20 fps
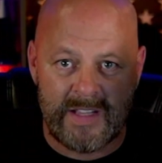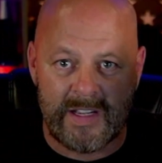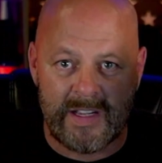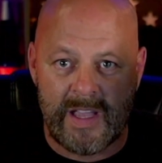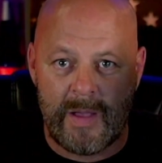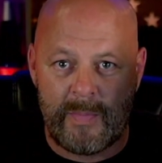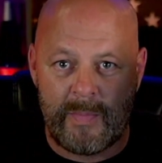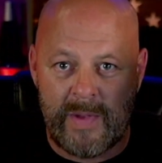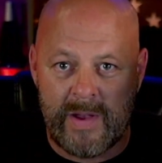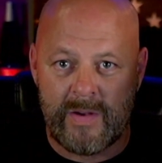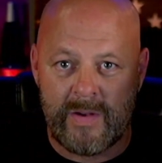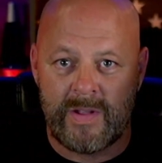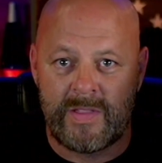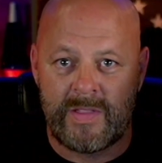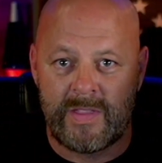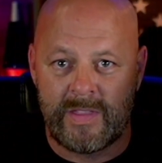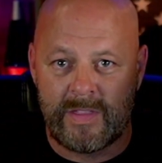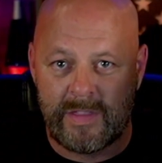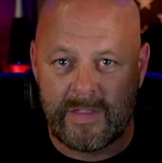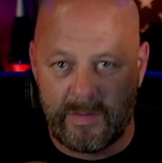I kept
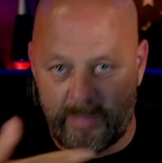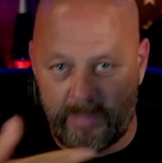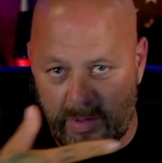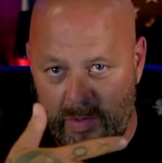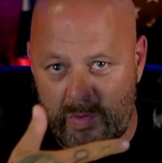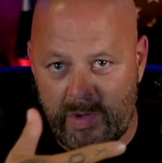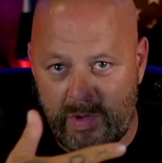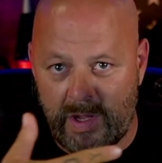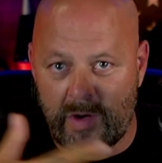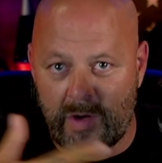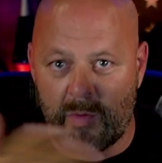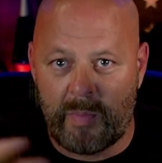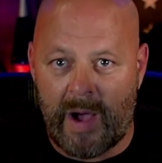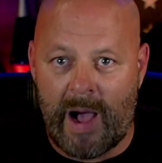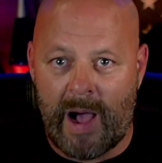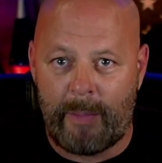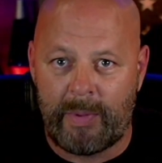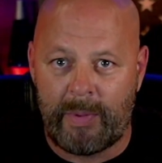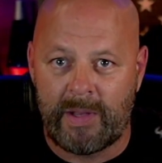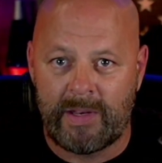hearing the bluegill
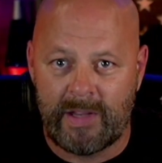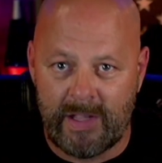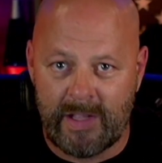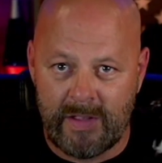popping